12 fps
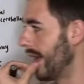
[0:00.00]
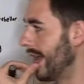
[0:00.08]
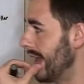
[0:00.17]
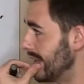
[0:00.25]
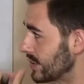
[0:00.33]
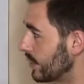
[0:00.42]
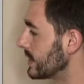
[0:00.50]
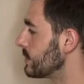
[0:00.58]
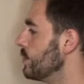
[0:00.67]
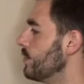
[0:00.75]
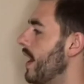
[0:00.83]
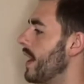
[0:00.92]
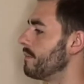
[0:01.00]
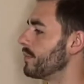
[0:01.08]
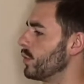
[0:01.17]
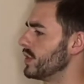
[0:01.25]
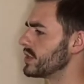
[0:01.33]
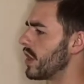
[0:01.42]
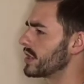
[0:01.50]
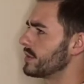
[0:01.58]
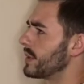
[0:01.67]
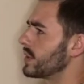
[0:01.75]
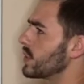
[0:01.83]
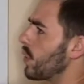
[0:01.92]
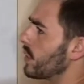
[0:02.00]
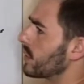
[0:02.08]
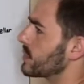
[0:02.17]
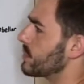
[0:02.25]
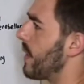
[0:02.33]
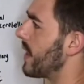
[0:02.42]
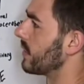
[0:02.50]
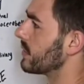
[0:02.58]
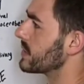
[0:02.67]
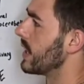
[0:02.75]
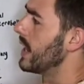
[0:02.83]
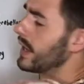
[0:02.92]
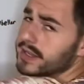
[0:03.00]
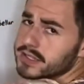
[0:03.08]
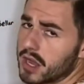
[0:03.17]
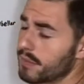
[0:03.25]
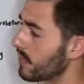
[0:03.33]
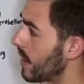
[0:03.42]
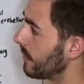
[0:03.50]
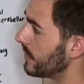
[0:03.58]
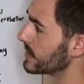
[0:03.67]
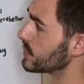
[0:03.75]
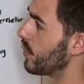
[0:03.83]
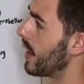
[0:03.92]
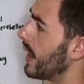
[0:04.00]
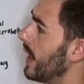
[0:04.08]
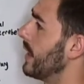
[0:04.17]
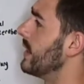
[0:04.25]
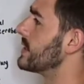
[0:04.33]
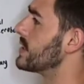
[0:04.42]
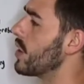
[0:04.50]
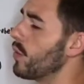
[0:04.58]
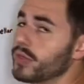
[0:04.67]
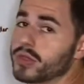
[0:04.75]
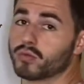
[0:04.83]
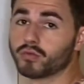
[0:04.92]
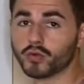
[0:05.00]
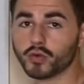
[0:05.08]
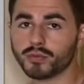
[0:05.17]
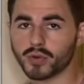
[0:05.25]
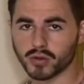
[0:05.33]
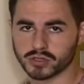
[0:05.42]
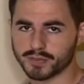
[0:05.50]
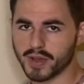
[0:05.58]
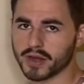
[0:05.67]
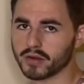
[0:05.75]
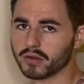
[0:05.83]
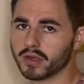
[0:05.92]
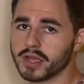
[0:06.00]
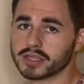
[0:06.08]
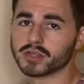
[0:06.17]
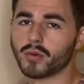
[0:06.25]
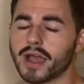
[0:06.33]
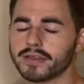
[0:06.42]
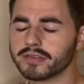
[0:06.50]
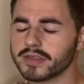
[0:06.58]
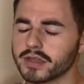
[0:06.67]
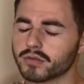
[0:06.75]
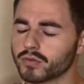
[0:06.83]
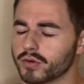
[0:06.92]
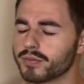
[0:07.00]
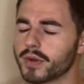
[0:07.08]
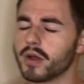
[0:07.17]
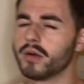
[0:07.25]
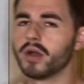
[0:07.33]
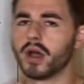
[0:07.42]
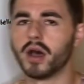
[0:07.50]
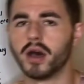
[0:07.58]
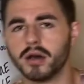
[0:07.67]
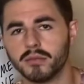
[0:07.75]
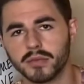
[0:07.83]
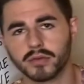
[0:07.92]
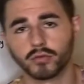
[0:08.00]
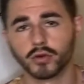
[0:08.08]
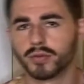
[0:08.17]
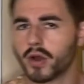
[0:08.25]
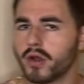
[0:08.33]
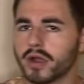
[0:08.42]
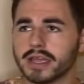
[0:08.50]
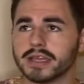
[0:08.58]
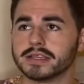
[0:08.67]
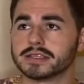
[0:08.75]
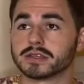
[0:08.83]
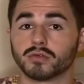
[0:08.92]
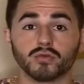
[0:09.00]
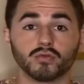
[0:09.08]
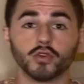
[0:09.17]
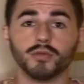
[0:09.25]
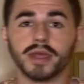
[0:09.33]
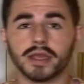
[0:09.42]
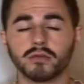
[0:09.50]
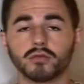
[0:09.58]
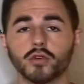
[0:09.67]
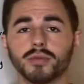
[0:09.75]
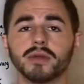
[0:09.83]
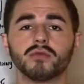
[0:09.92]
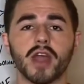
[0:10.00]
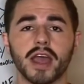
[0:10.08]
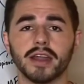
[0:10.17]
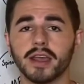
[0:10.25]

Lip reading: So let's move on. We talked about the corticospinals. Let's come around this way. Let's start with the rubrospinal. So I think rubro is ruby red.